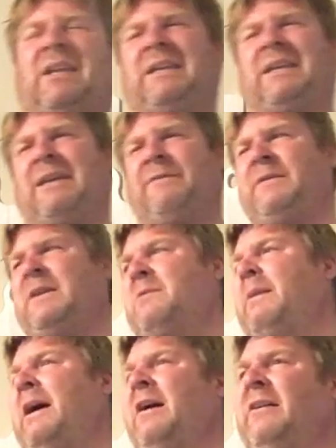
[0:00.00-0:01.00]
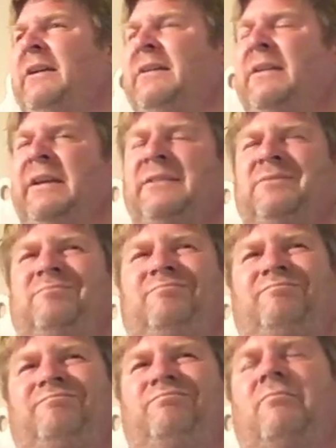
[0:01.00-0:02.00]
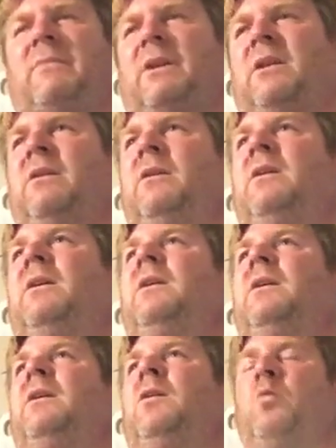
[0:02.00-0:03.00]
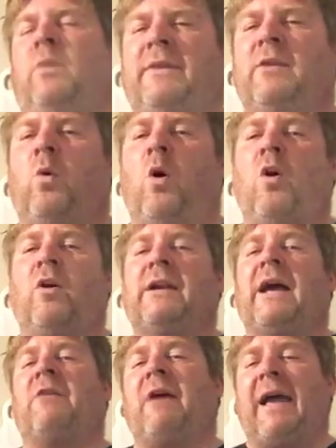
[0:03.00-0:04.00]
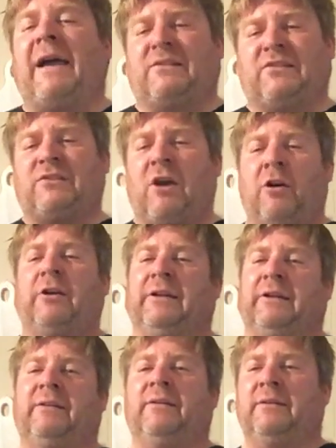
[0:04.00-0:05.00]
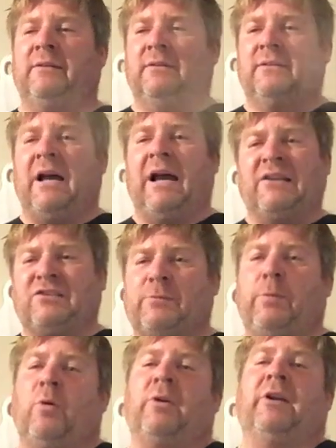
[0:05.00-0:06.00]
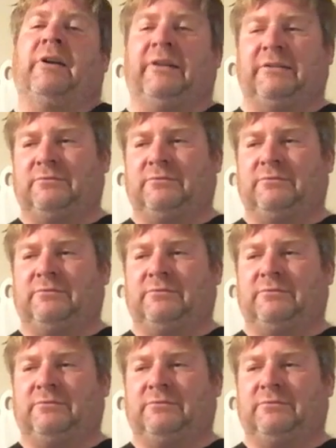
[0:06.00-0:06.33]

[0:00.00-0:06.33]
iffy about it. Like, when the war in Iraq started, I supported it.